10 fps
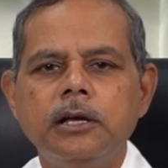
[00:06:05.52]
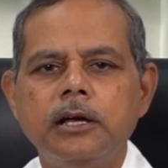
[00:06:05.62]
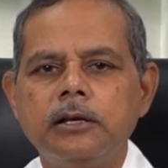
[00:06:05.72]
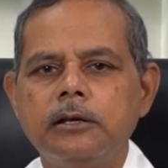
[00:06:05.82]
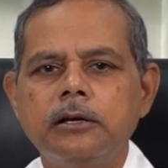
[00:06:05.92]

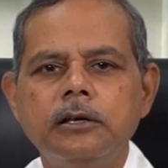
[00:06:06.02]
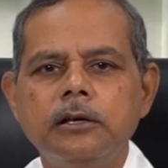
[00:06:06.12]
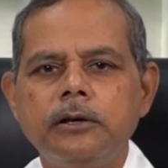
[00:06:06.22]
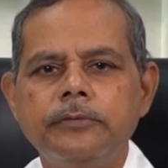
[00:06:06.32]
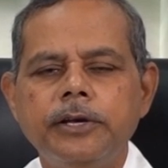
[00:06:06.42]
And
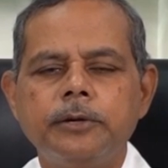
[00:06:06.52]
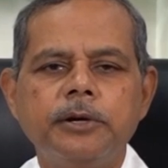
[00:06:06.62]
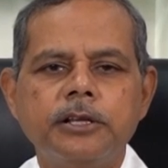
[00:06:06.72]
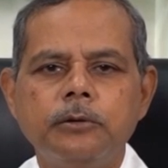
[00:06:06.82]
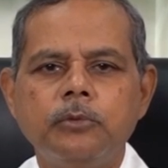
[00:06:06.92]
we
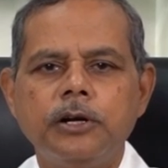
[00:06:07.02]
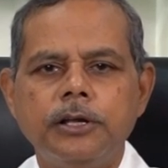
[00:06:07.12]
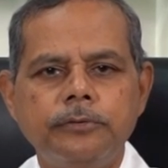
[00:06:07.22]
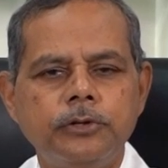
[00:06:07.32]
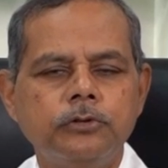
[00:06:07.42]
admit in the
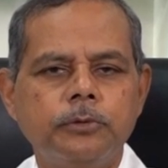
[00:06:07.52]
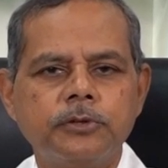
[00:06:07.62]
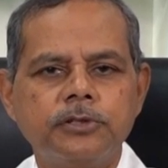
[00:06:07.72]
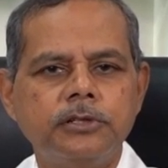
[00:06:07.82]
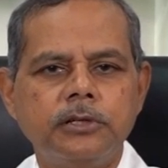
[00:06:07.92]
morning, we do the
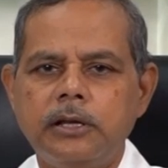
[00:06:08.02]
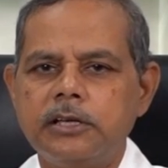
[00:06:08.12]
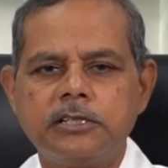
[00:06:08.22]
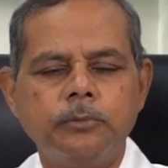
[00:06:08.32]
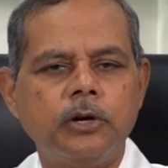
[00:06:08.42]
procedure, the
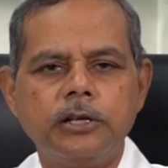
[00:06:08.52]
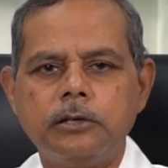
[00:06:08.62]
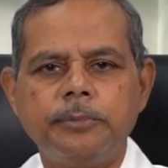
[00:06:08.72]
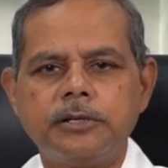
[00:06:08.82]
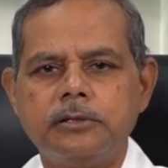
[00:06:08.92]
next day morning
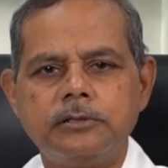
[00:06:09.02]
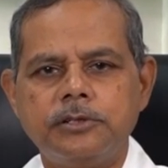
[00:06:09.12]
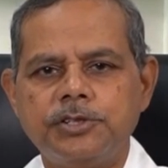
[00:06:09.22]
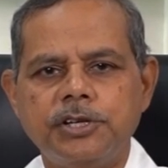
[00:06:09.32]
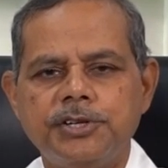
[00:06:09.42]
the patient is
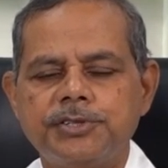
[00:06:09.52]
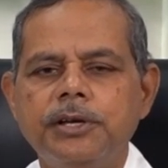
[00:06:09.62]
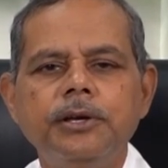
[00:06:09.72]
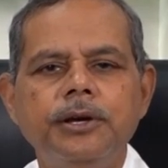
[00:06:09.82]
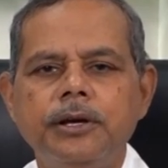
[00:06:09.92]
discharged,
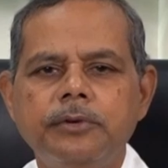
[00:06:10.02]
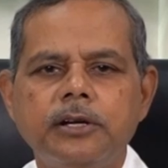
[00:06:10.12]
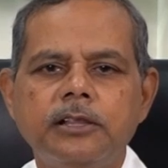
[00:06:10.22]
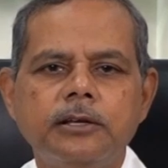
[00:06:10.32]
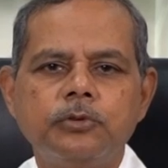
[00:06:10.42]
and we
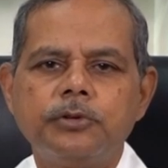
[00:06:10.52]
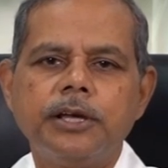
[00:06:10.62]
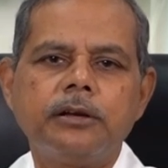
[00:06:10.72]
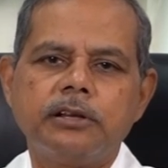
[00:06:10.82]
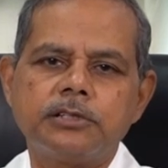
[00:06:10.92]
tell them to
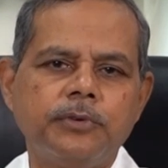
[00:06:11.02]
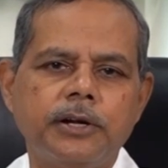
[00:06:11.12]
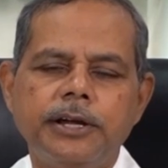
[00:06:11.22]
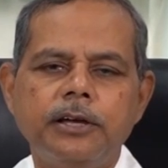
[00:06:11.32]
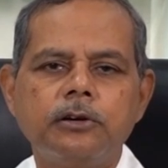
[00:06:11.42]
take rest
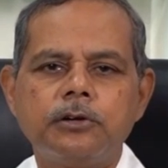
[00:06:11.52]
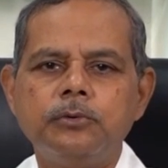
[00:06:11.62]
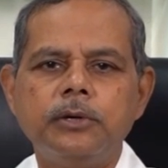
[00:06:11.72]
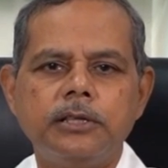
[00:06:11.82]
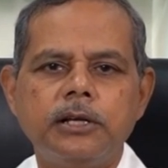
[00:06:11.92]
for a day or
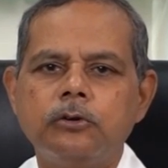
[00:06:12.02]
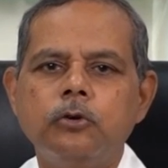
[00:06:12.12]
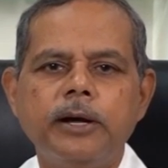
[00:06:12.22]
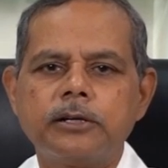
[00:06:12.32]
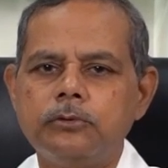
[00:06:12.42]
two and then
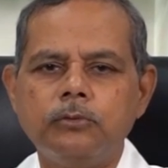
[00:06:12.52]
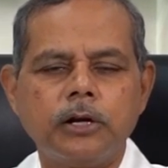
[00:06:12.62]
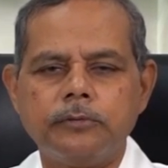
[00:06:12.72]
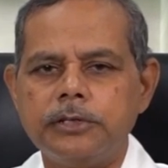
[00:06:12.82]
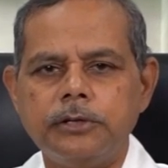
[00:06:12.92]
go back to
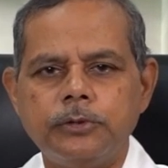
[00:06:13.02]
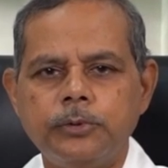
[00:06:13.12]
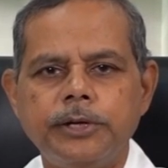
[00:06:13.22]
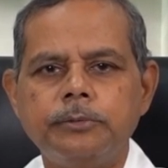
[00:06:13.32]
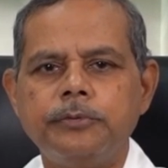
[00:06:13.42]
whatever they were
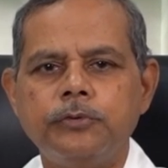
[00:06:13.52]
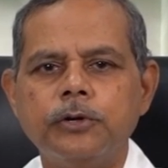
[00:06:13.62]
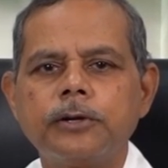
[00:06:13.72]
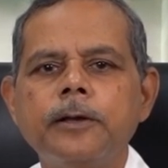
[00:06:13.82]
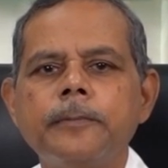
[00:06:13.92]
doing before.